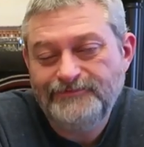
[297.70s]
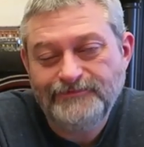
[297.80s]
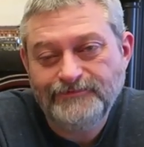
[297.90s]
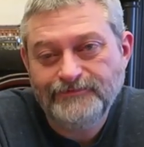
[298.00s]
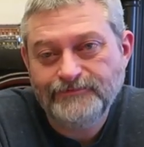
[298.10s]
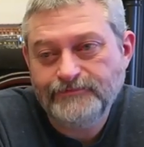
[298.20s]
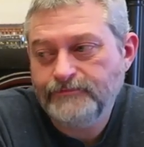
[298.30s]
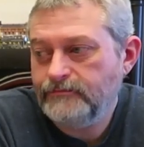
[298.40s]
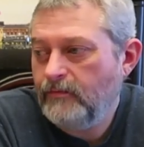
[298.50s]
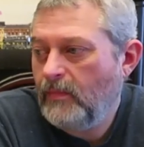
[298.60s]

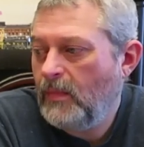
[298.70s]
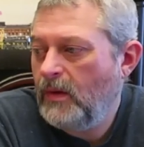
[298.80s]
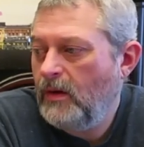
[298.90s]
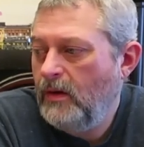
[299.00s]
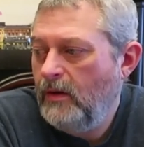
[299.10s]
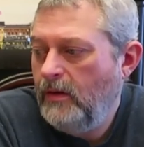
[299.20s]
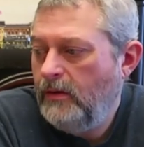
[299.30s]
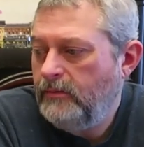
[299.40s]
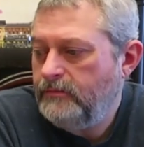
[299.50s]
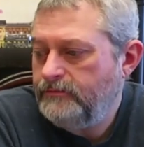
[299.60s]

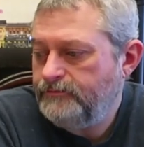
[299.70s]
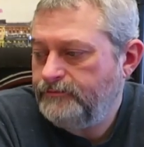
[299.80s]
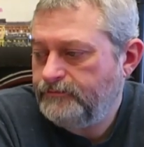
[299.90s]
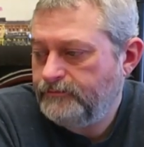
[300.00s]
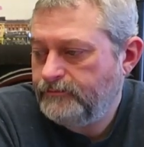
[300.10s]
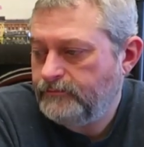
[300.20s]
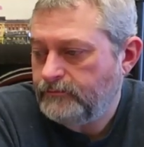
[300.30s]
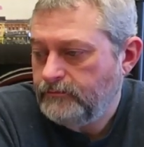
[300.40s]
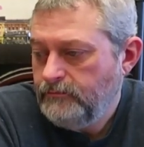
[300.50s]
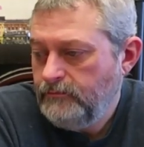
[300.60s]

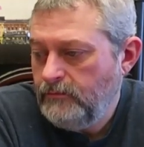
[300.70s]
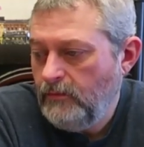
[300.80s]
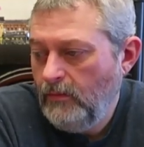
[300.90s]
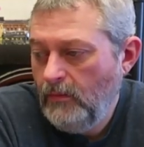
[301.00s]
The person shown says nothing.